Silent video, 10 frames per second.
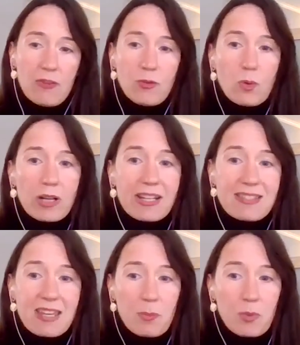For
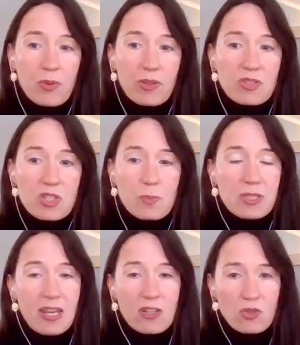example, there's the
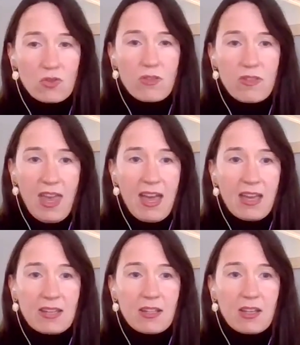potential
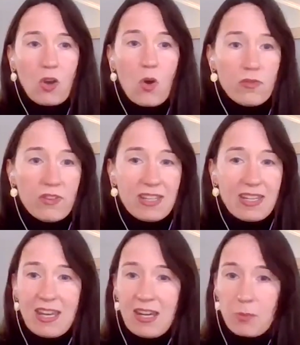that
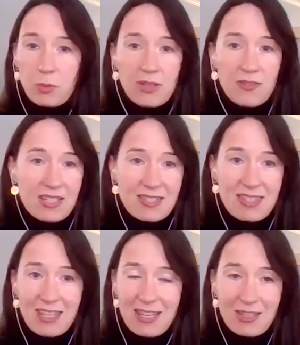COVID in a
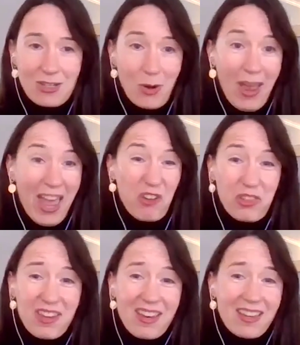previously
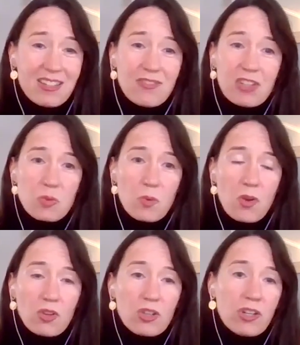healthy
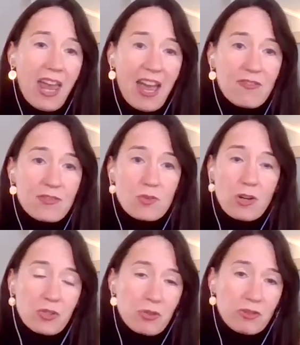individual could have
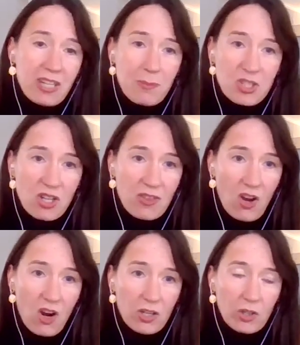structural damage on the
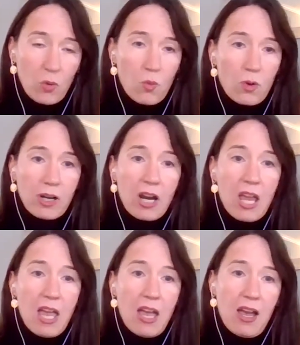heart or
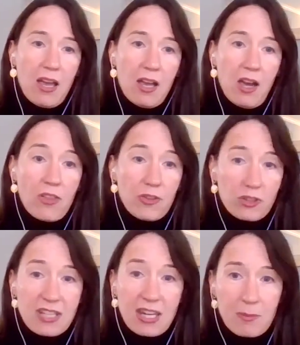other
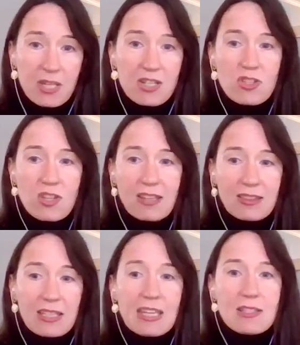damage that
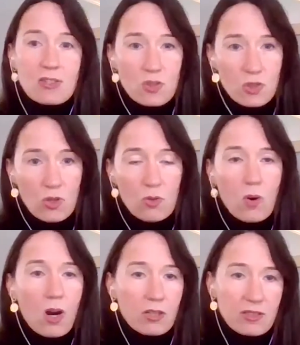leads
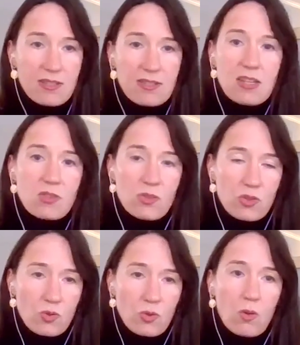to heart disease or
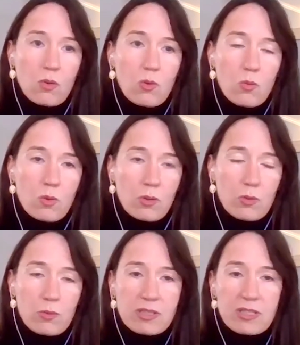stroke
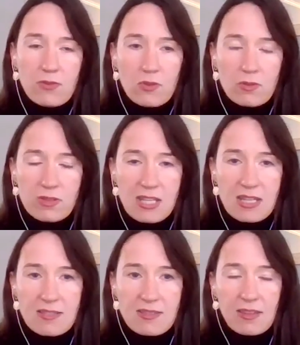or
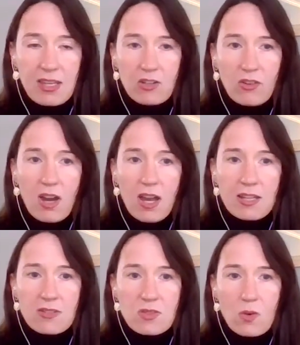difficulties later
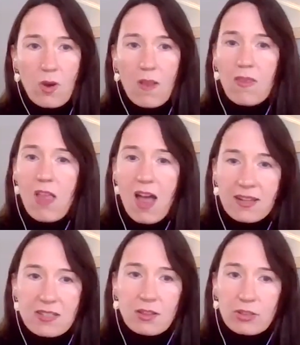on. So a
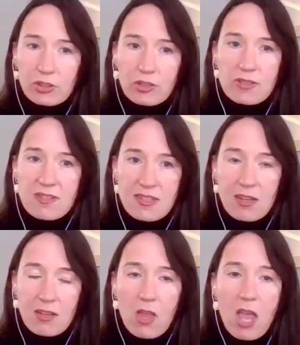lot to learn
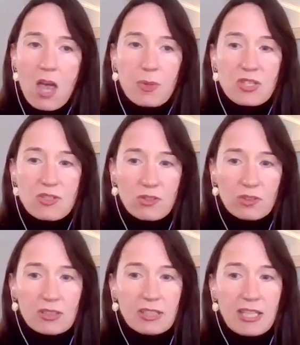still, but
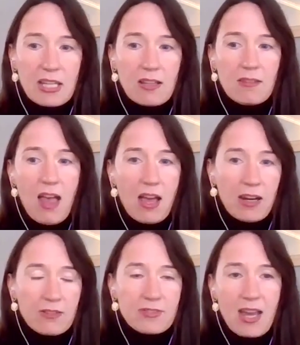certainly a lot
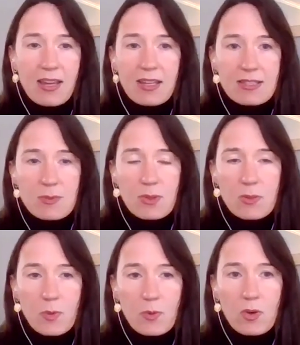of tie-ins with
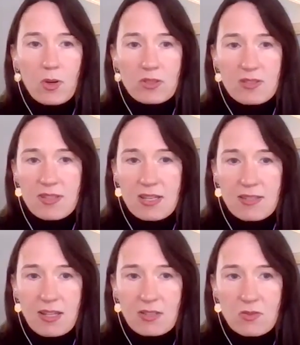both heart
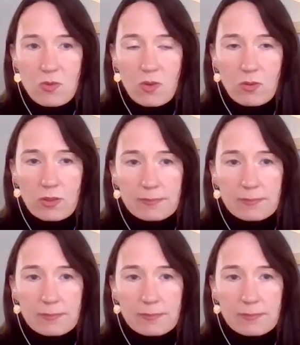disease and stroke.